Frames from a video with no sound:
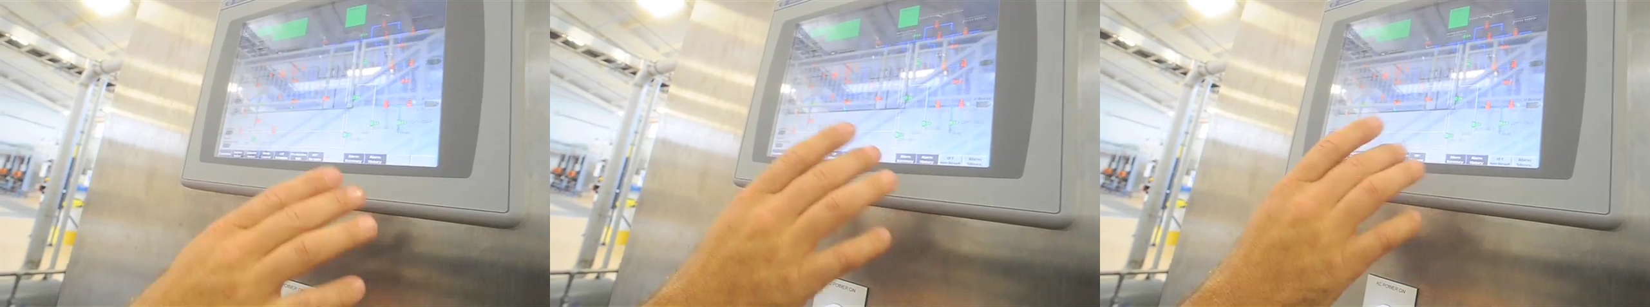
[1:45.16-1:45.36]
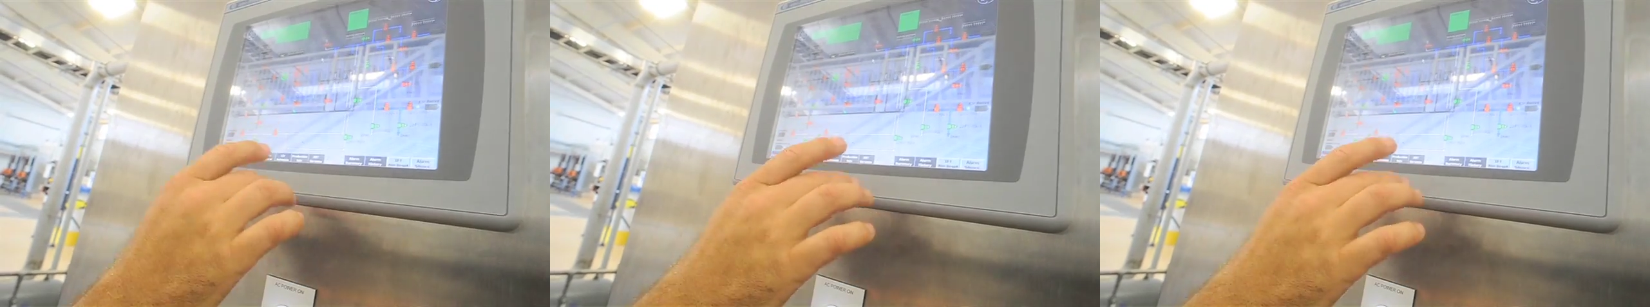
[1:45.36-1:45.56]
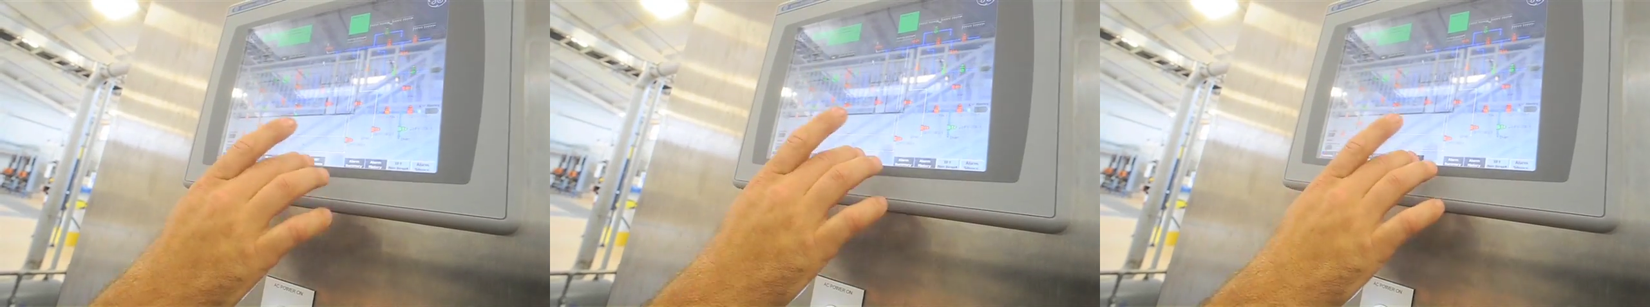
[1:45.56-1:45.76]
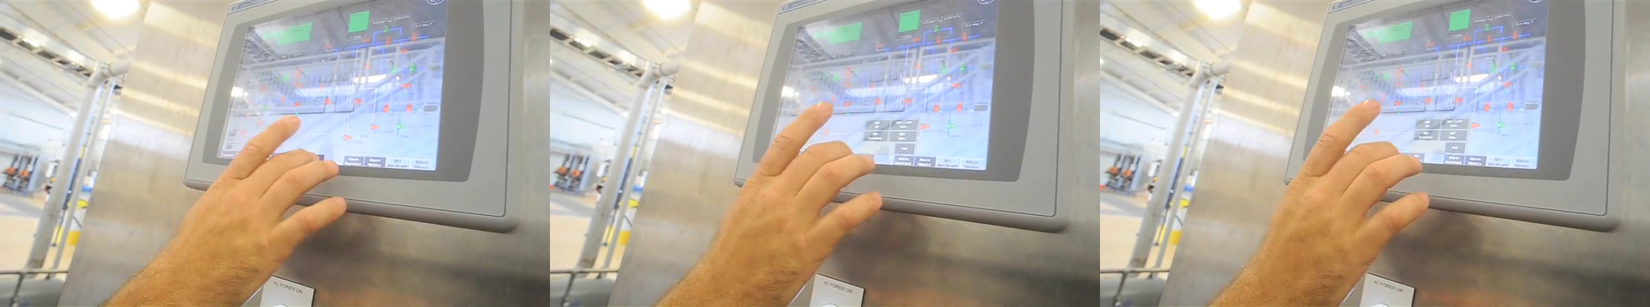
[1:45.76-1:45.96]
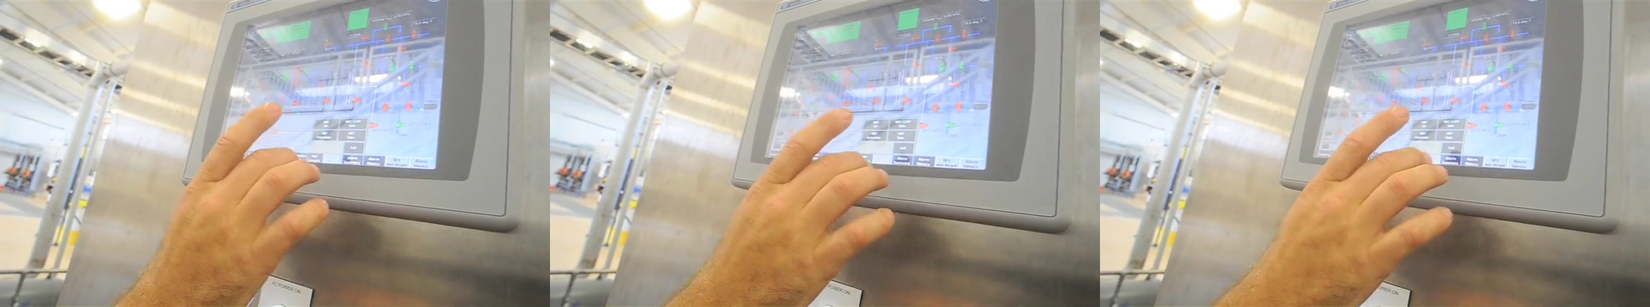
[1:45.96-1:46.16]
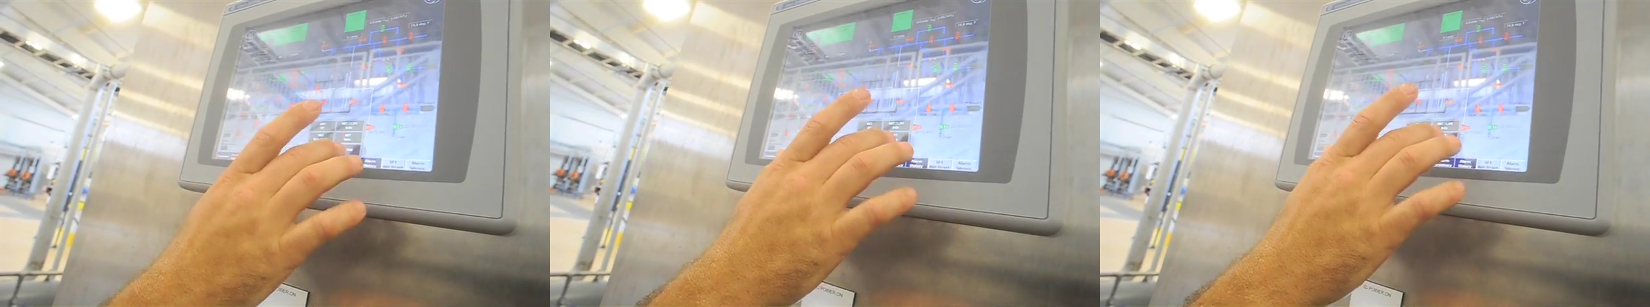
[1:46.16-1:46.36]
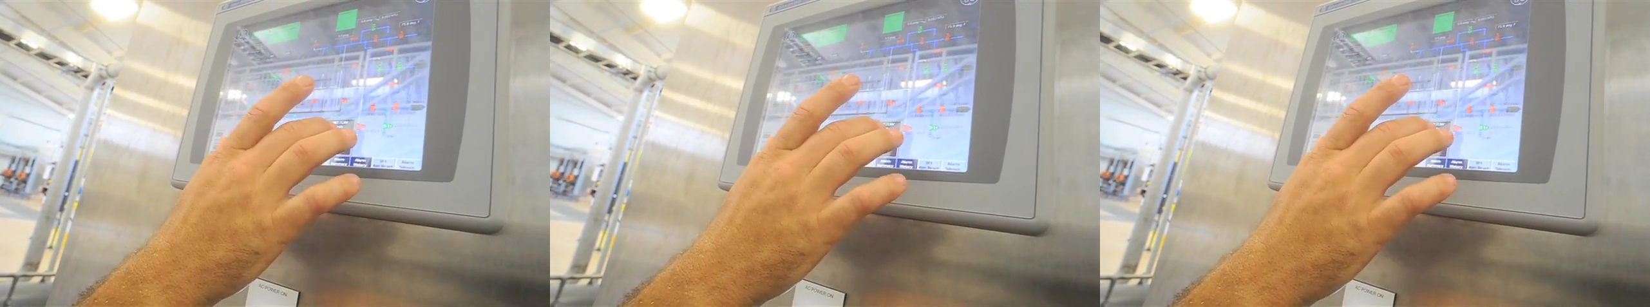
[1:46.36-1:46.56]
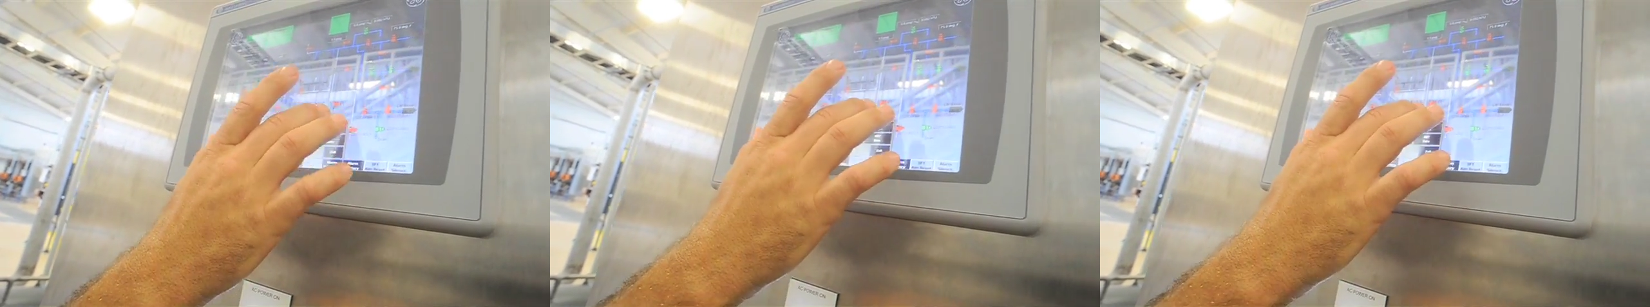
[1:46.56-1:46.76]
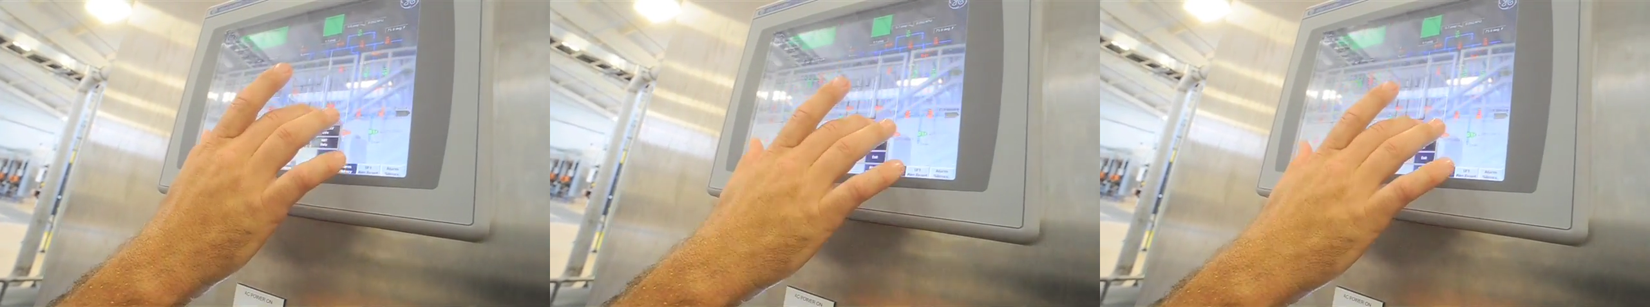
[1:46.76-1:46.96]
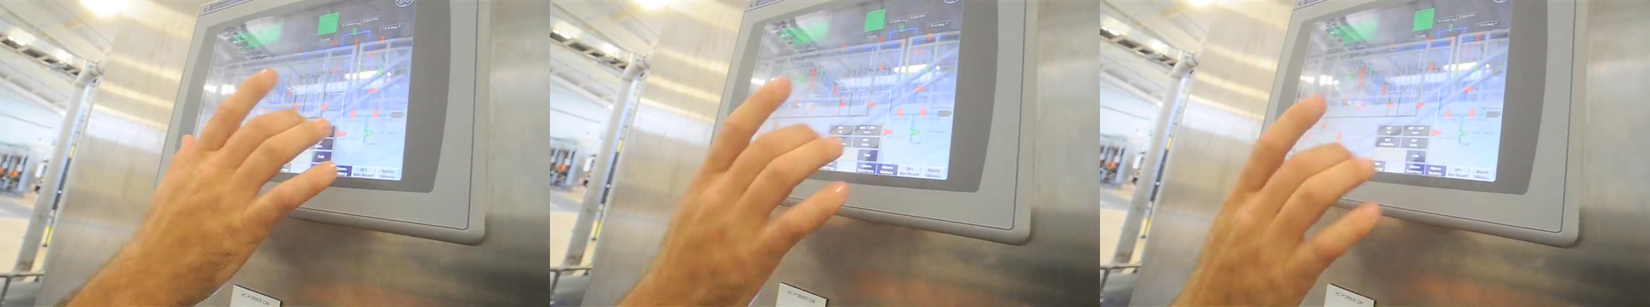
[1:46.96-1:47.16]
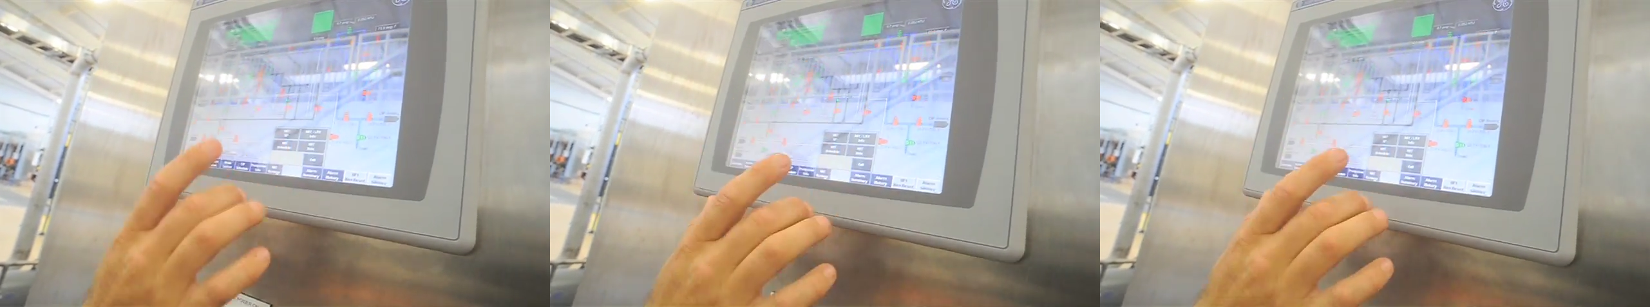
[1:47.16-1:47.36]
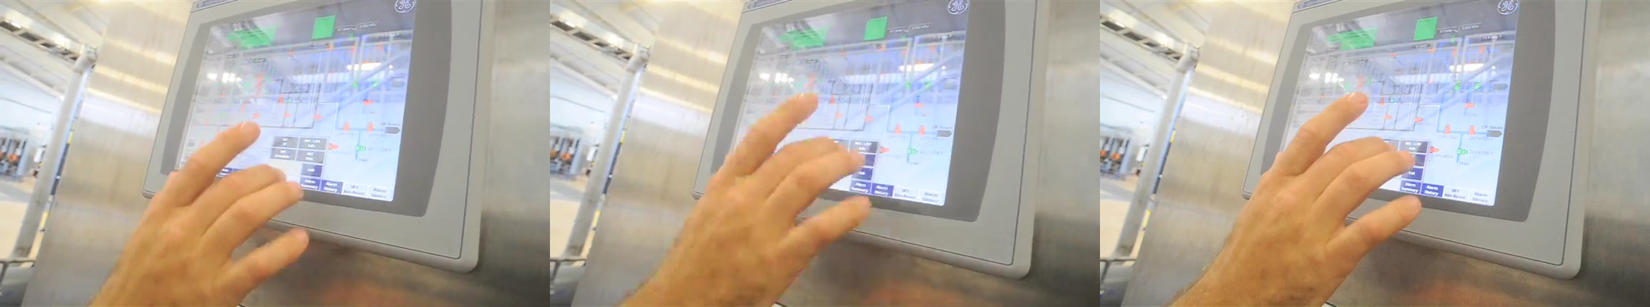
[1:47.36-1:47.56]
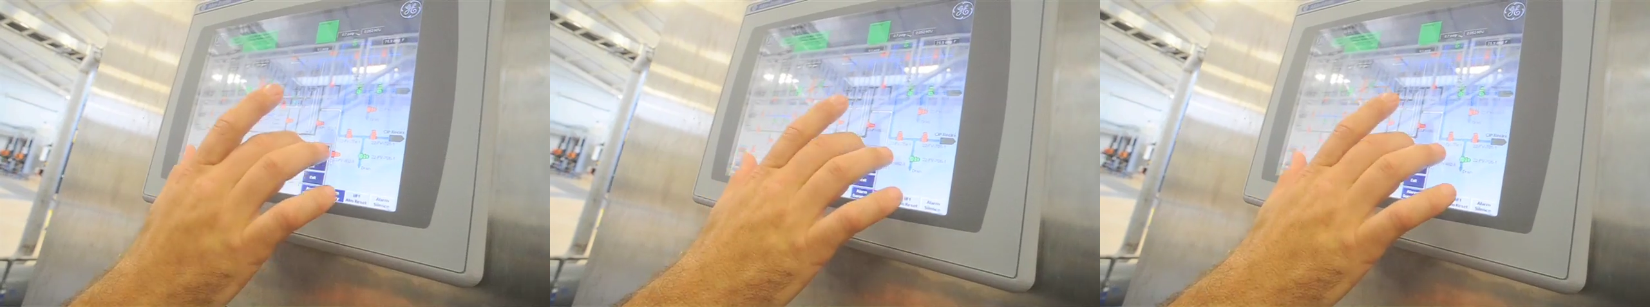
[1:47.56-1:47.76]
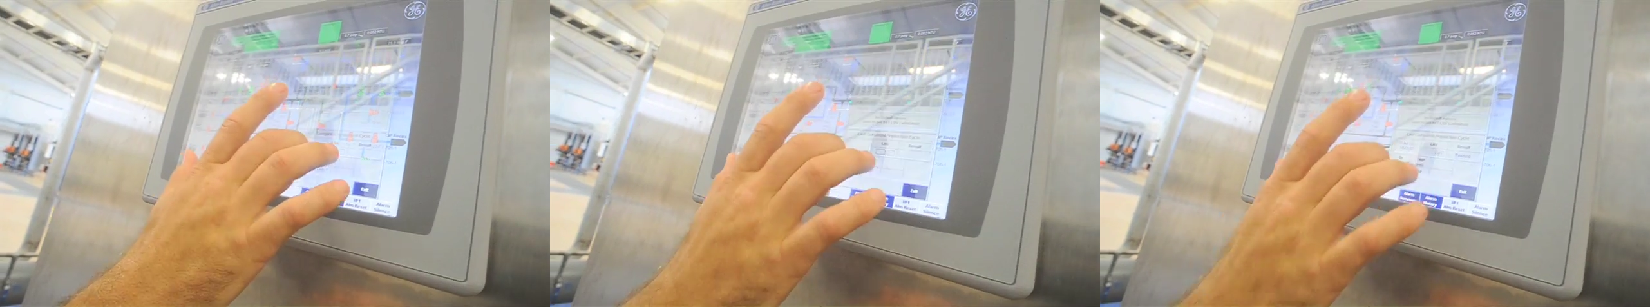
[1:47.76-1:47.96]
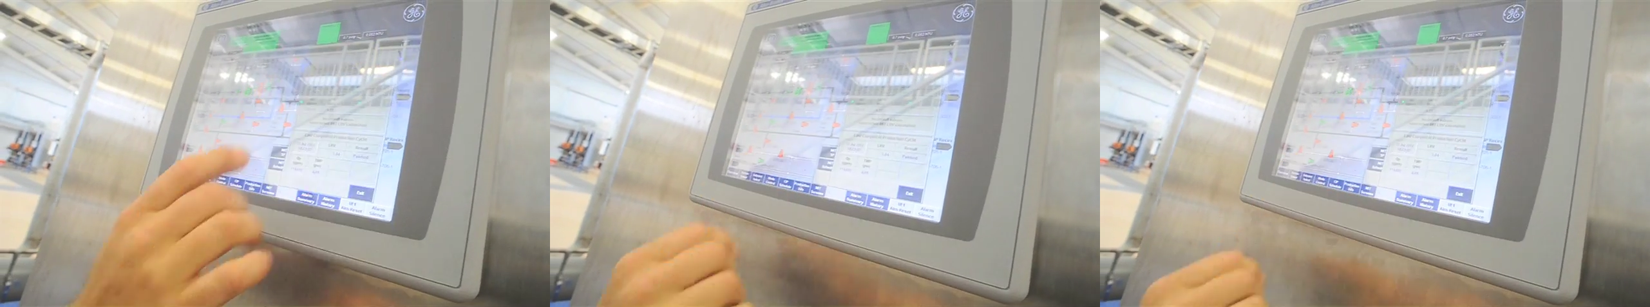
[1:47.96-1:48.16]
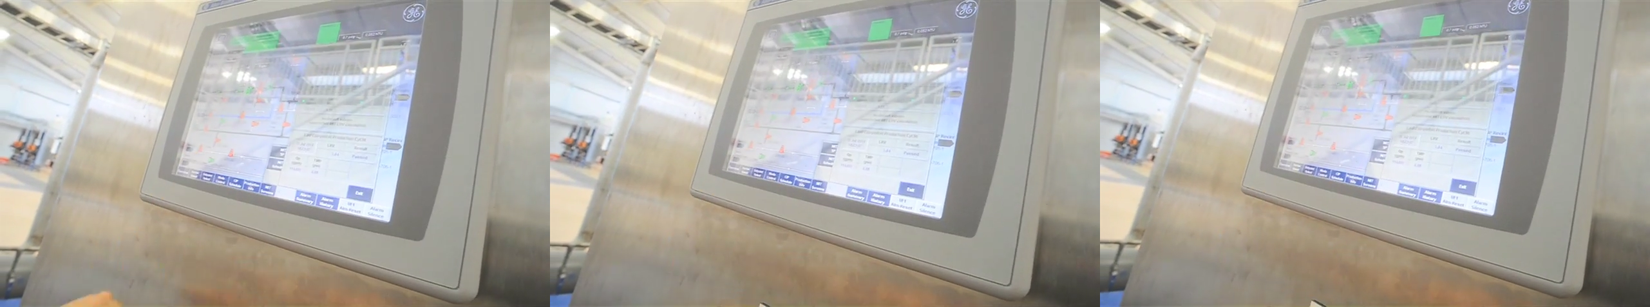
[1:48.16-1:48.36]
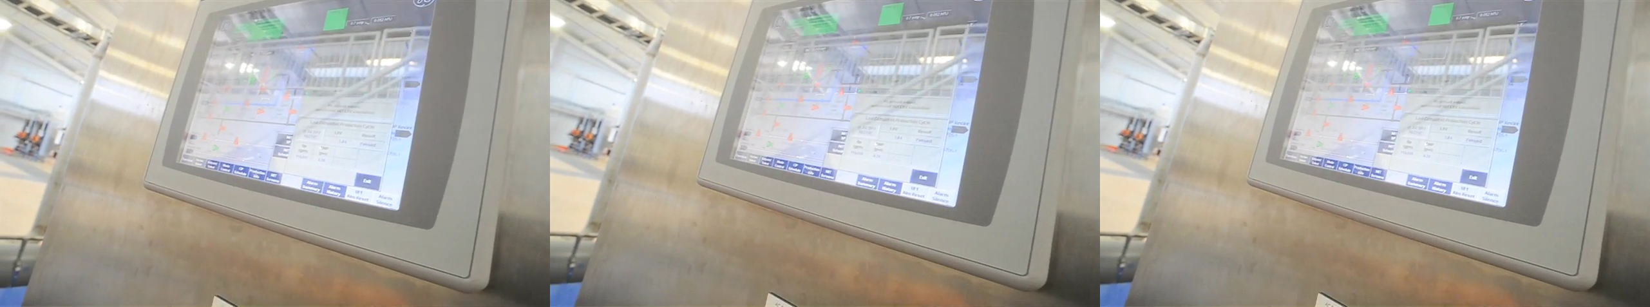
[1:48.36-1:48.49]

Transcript: [unreadable: no face in view]